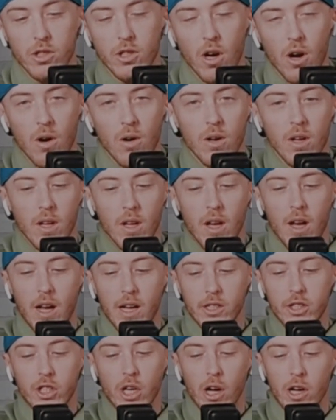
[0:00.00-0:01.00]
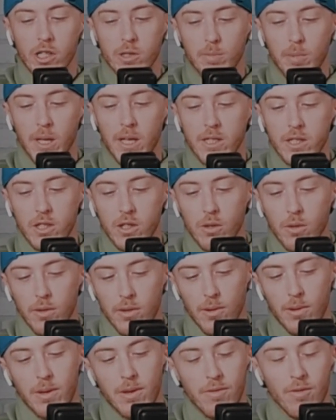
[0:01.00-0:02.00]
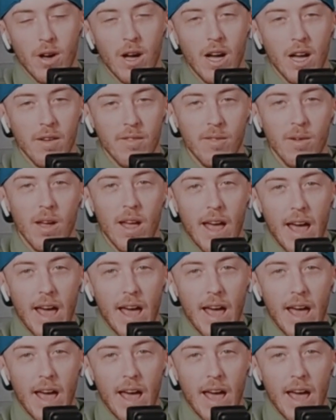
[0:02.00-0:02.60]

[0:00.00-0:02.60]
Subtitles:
So Sharks plus 235,